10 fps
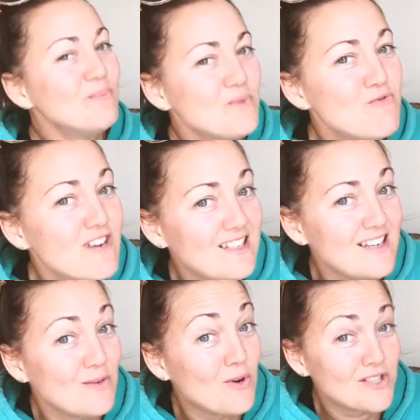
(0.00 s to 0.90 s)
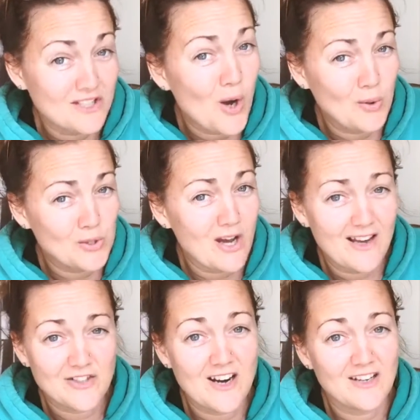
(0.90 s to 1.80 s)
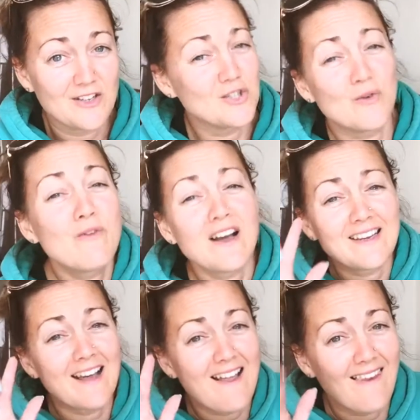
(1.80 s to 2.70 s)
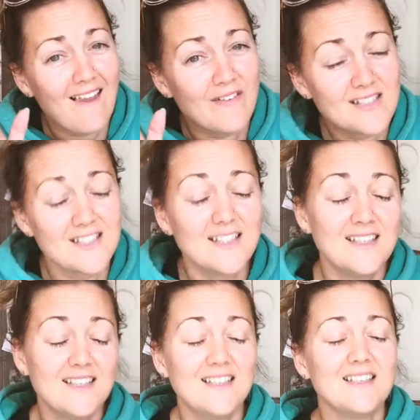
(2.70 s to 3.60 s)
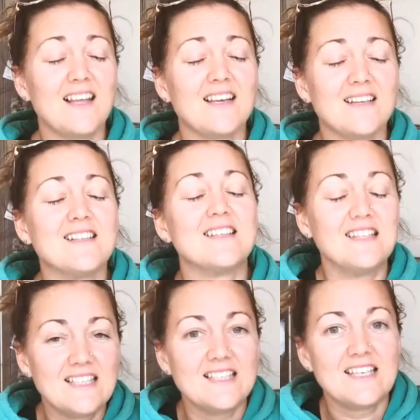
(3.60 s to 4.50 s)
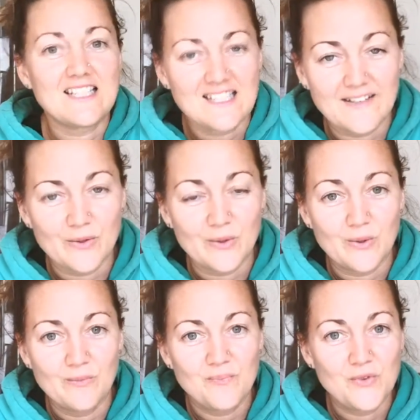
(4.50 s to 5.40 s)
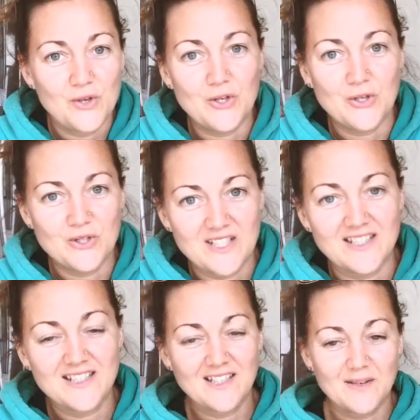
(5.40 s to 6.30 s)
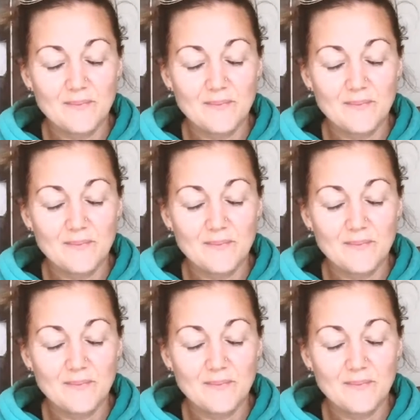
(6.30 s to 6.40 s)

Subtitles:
You really need to watch this whole entire training because you'll fucking love it. Like, it's lit next level. You can use this